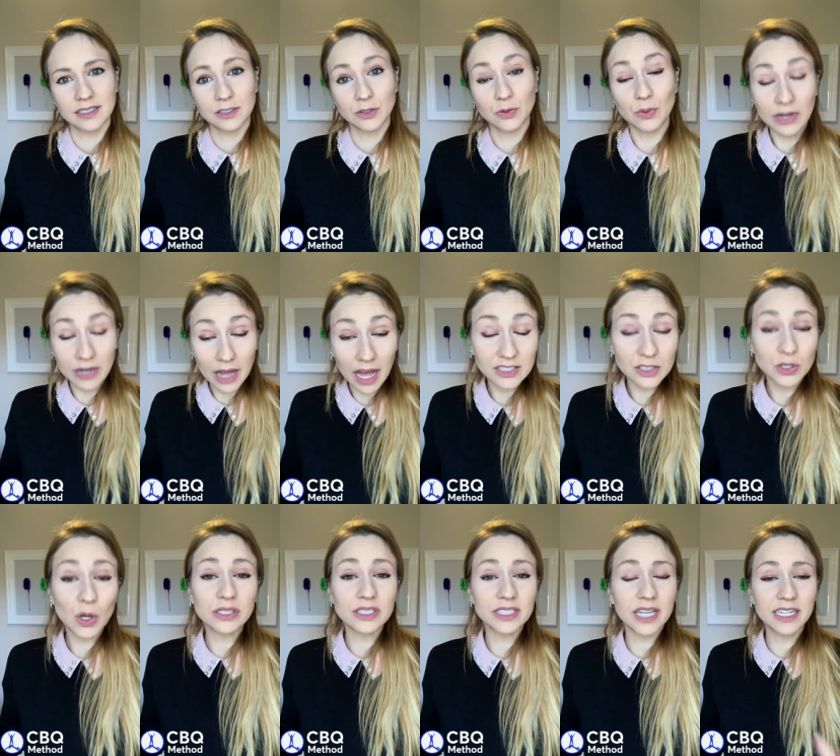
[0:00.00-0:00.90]
to
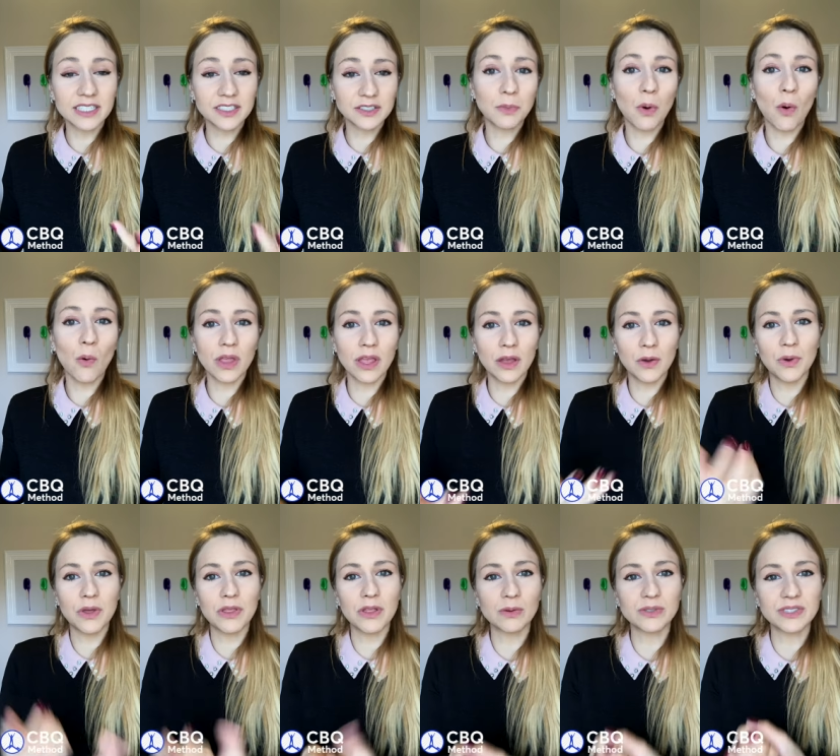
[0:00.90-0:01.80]
associate smoking
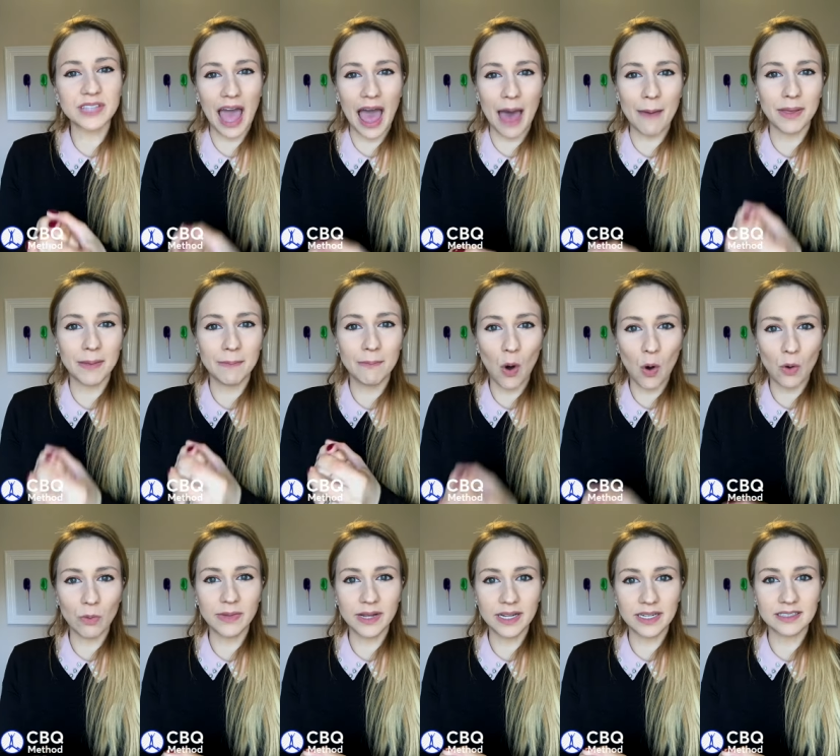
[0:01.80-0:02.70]
with those happy
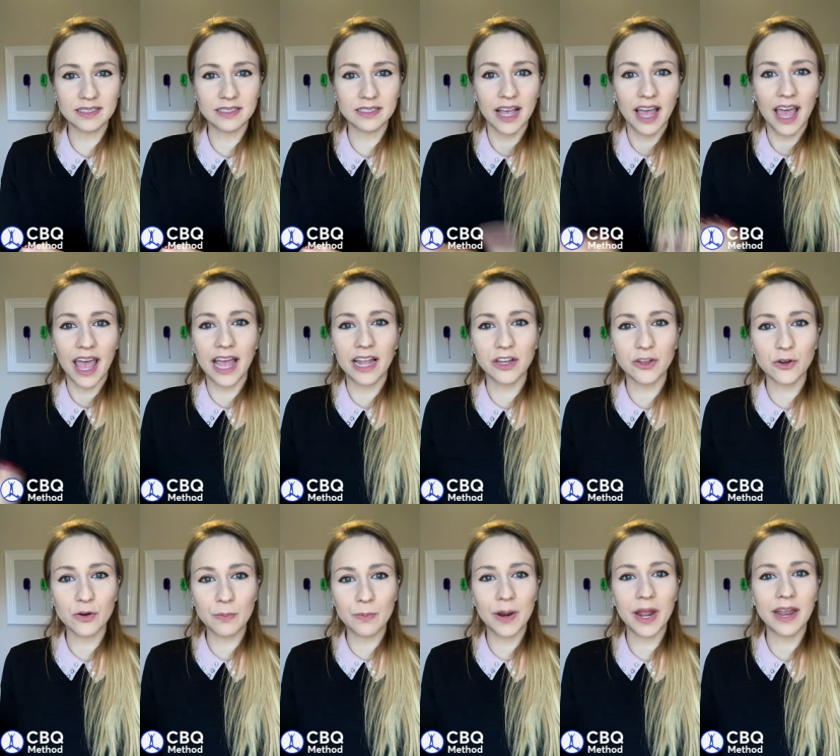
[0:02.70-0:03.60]
moments and
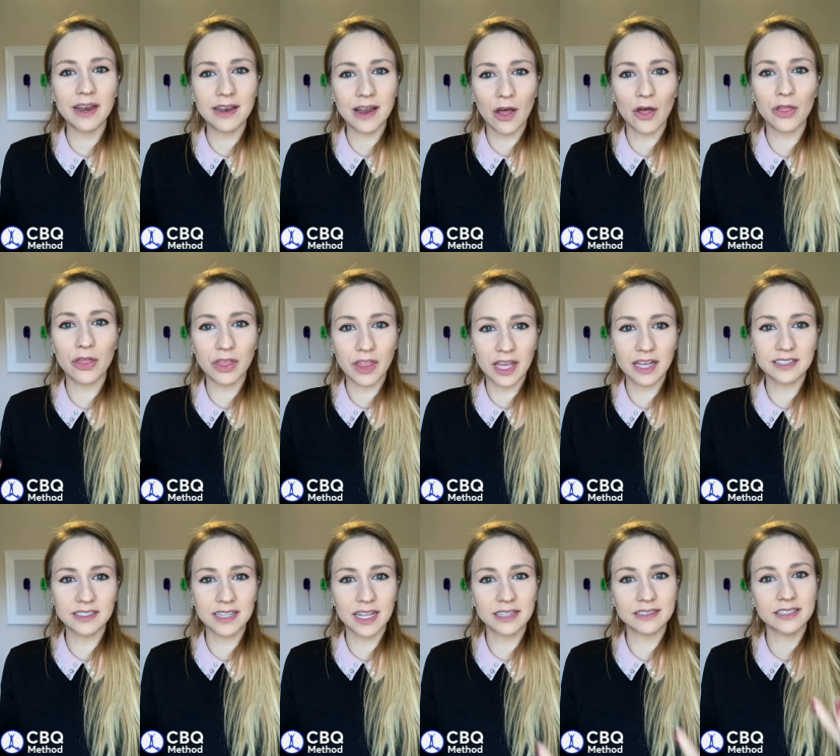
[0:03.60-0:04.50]
your brain now thinks
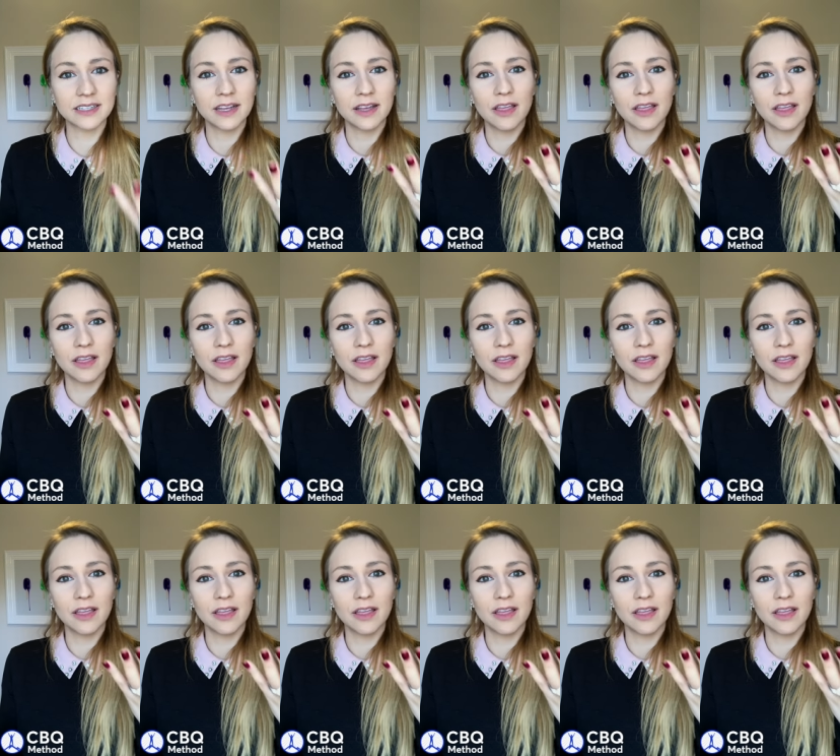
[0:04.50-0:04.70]
that